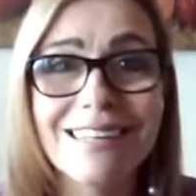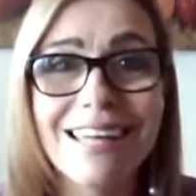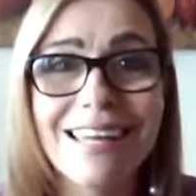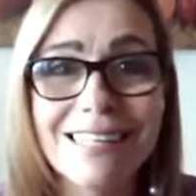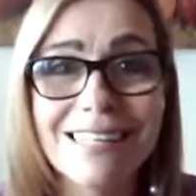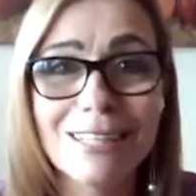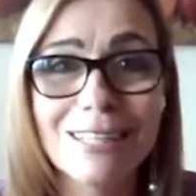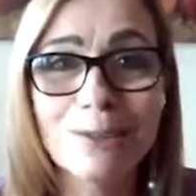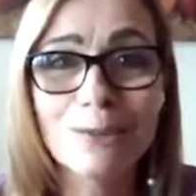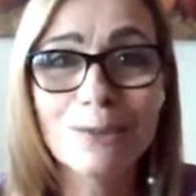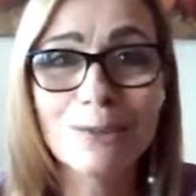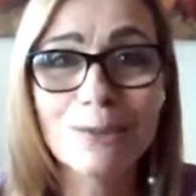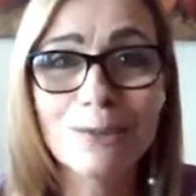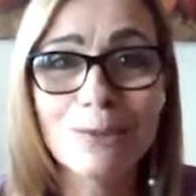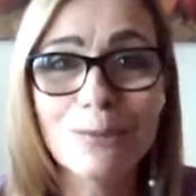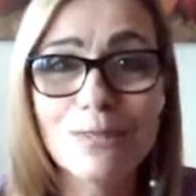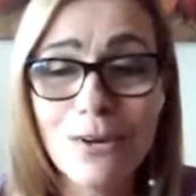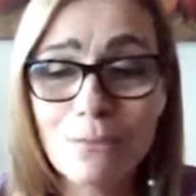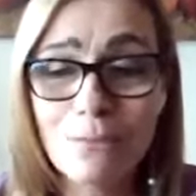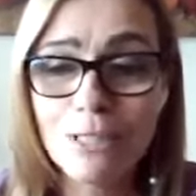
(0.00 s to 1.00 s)
Thank you
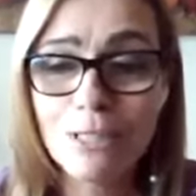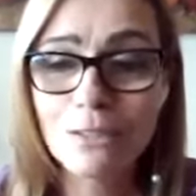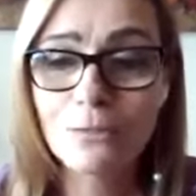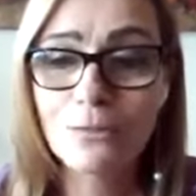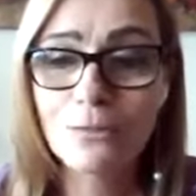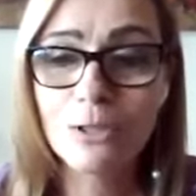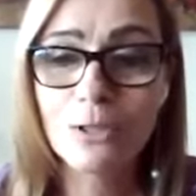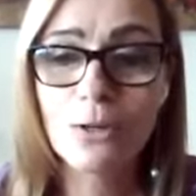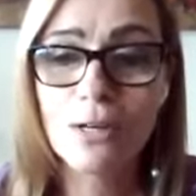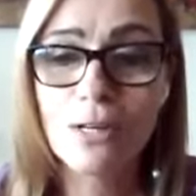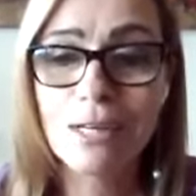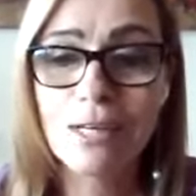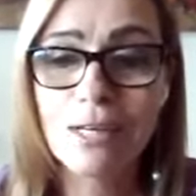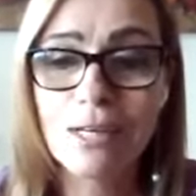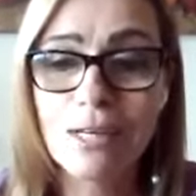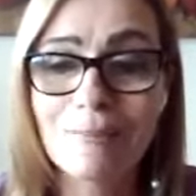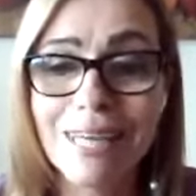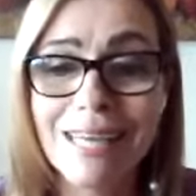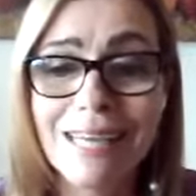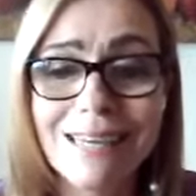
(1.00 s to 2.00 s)
so much for
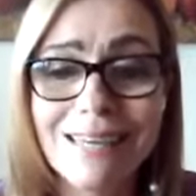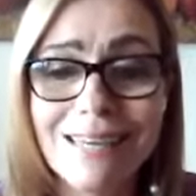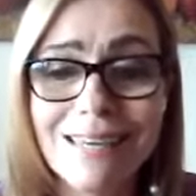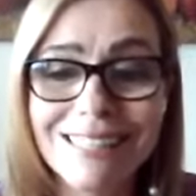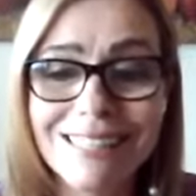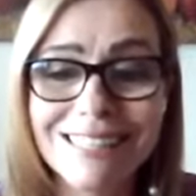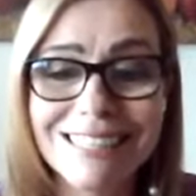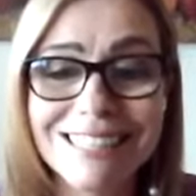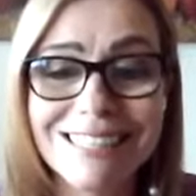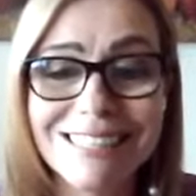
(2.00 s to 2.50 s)
joining me.